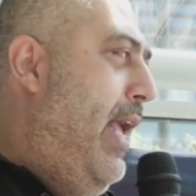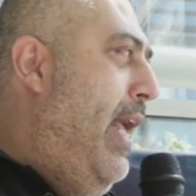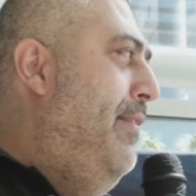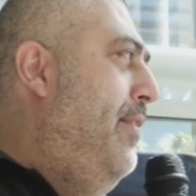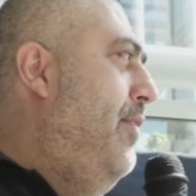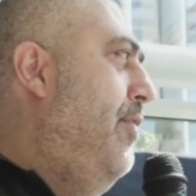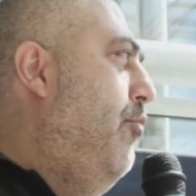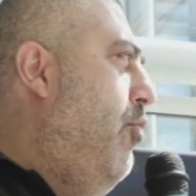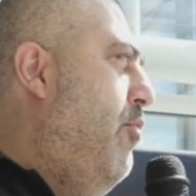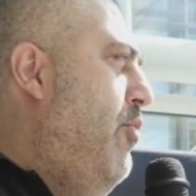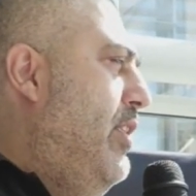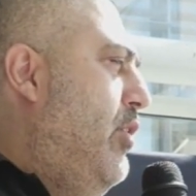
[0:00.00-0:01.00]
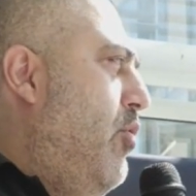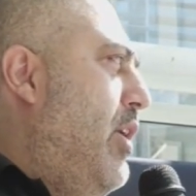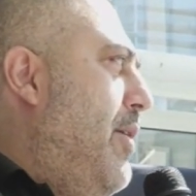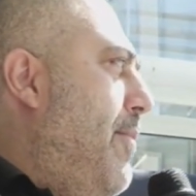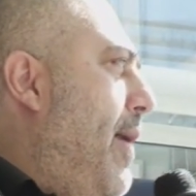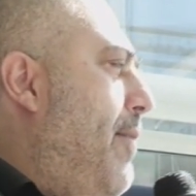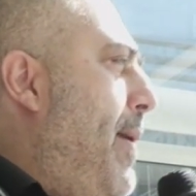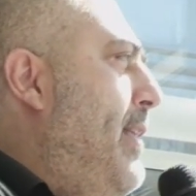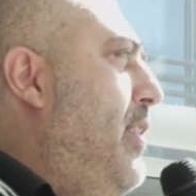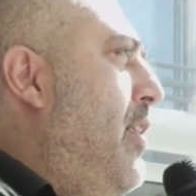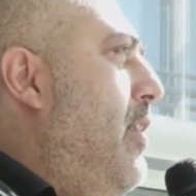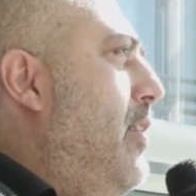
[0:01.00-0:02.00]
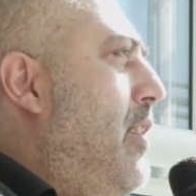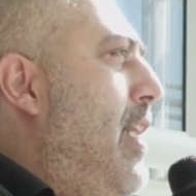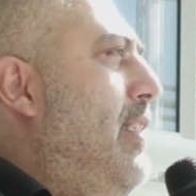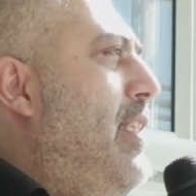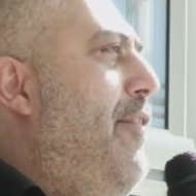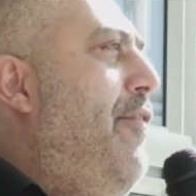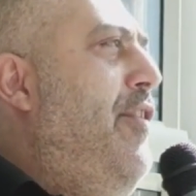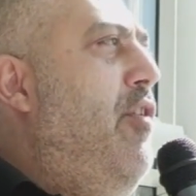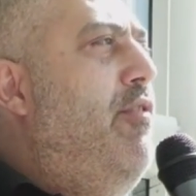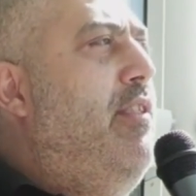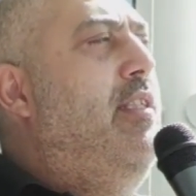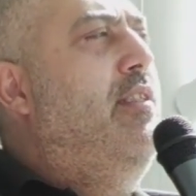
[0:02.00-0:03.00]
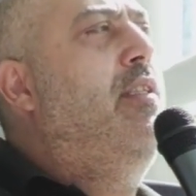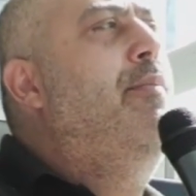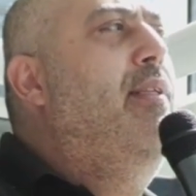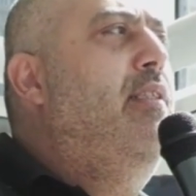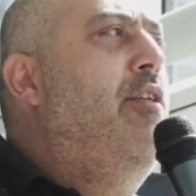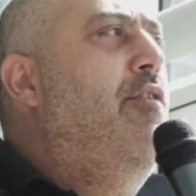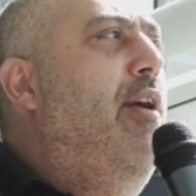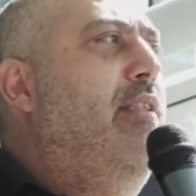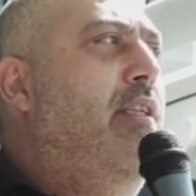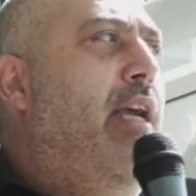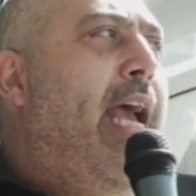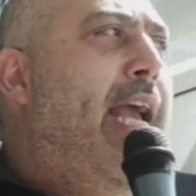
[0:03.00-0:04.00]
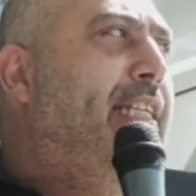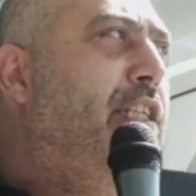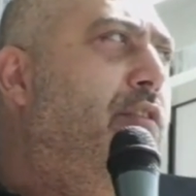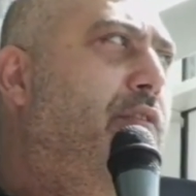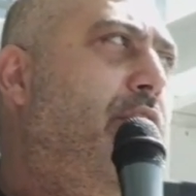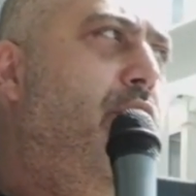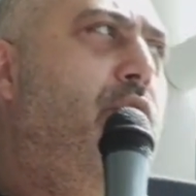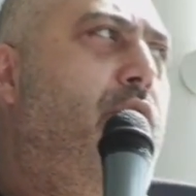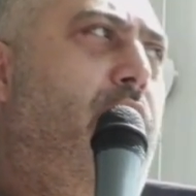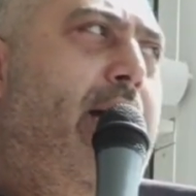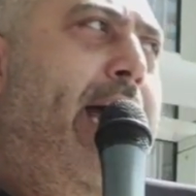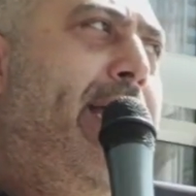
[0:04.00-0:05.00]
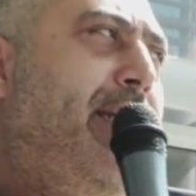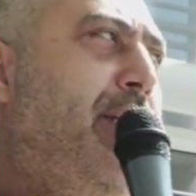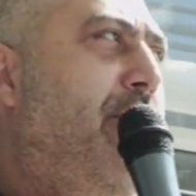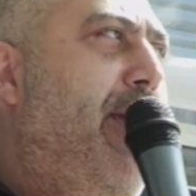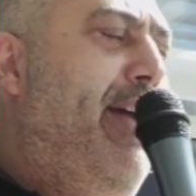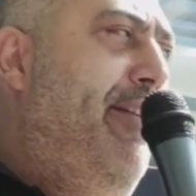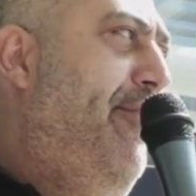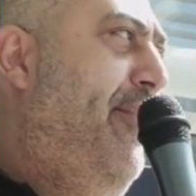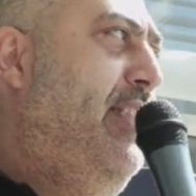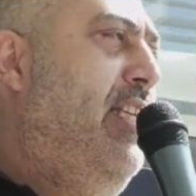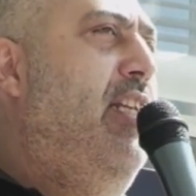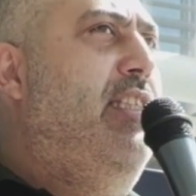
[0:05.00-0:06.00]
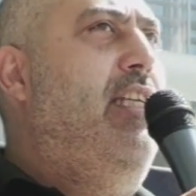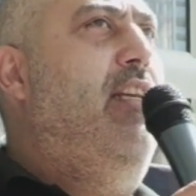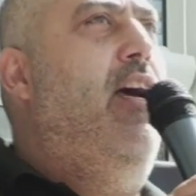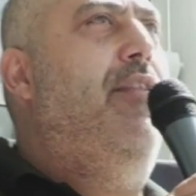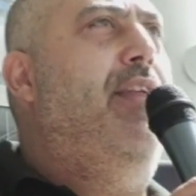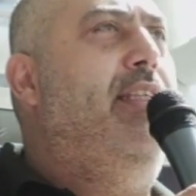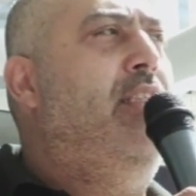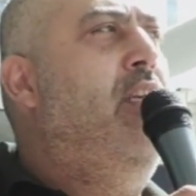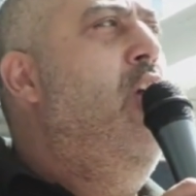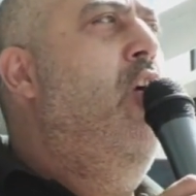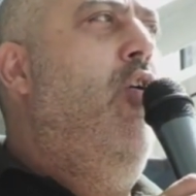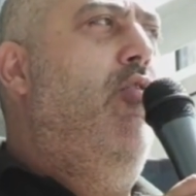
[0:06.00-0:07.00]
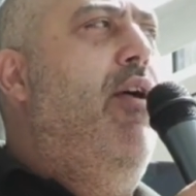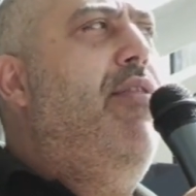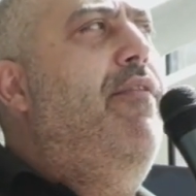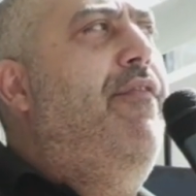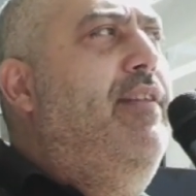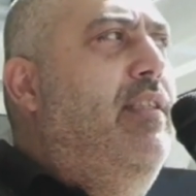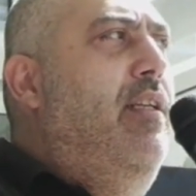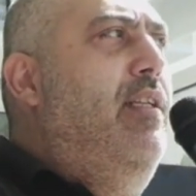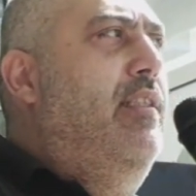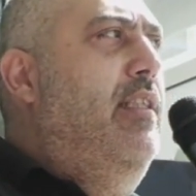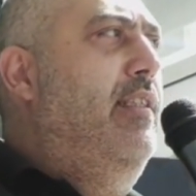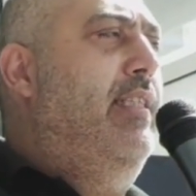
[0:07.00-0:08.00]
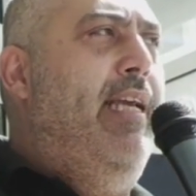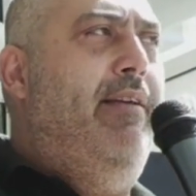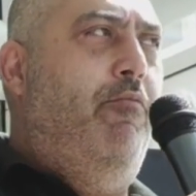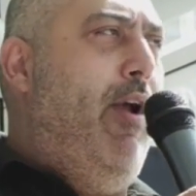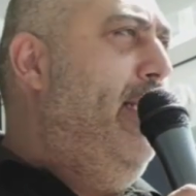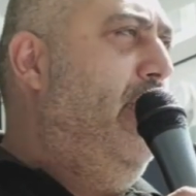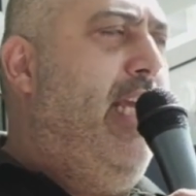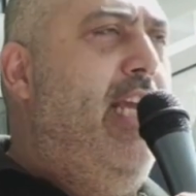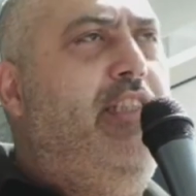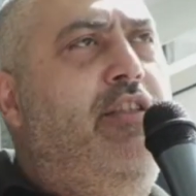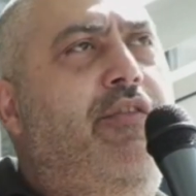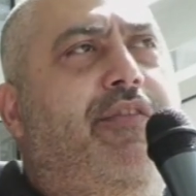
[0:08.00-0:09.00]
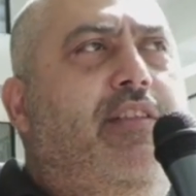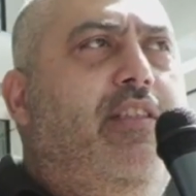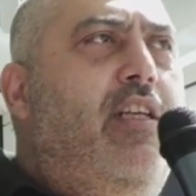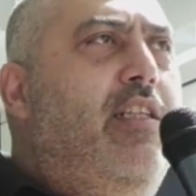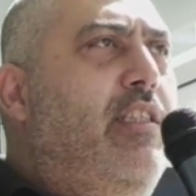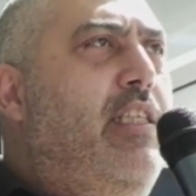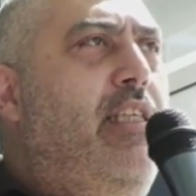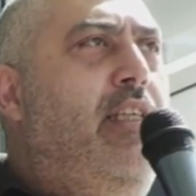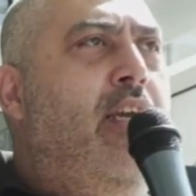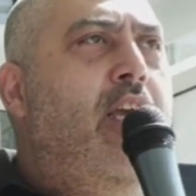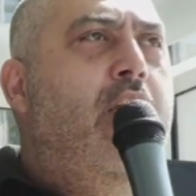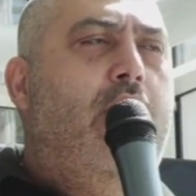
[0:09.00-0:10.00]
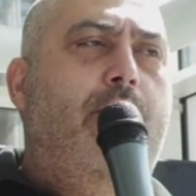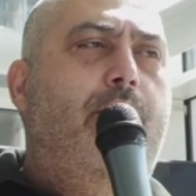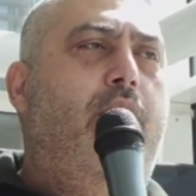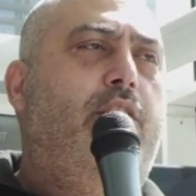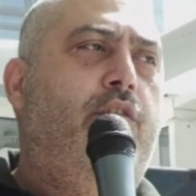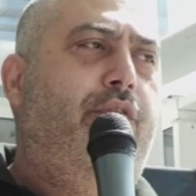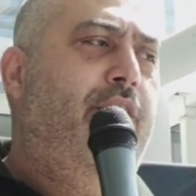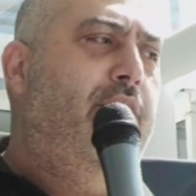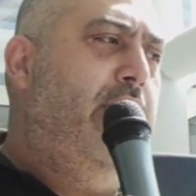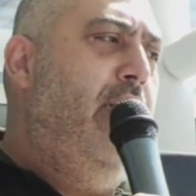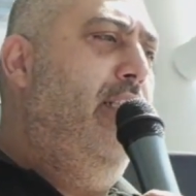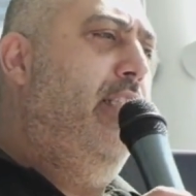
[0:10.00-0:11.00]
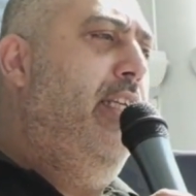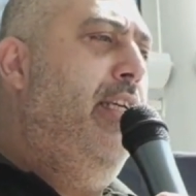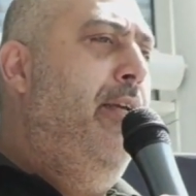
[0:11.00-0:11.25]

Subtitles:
And when we're talking about maintenance, let's say you're a system integrator and you're at a facility like this or other facilities, educational facility, commercial facility,